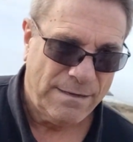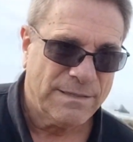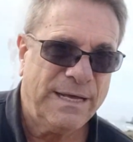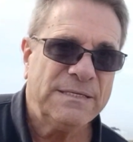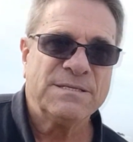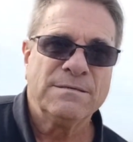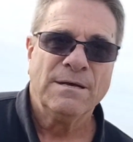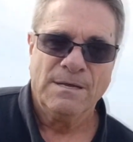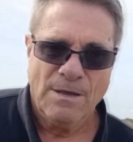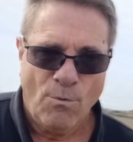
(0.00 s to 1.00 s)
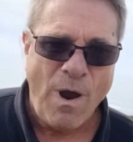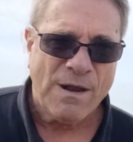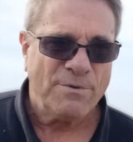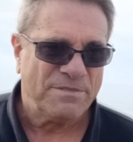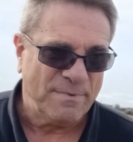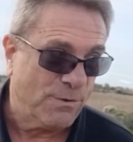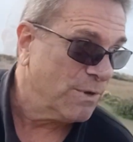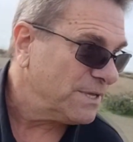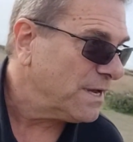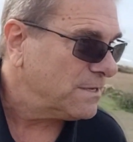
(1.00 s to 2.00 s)
Let's walk with me,
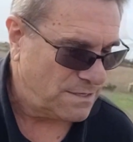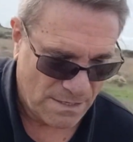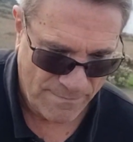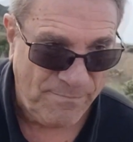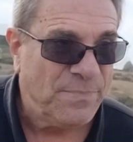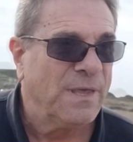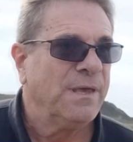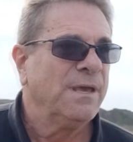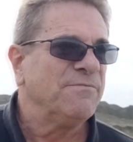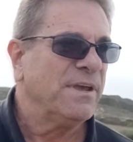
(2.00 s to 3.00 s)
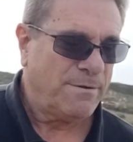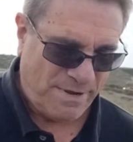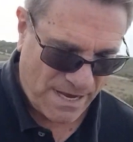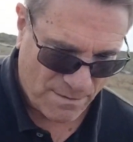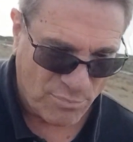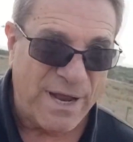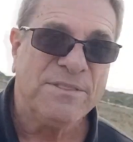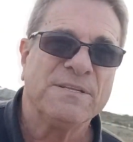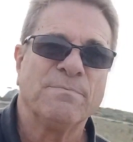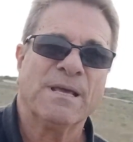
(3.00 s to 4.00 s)
will you? If you hear me out of breath,
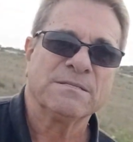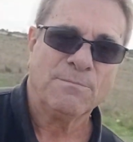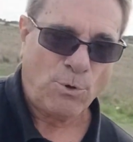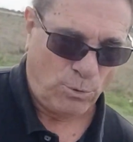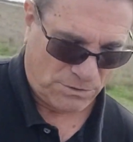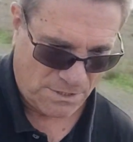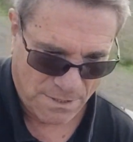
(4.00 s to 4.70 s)
it's because I'm old.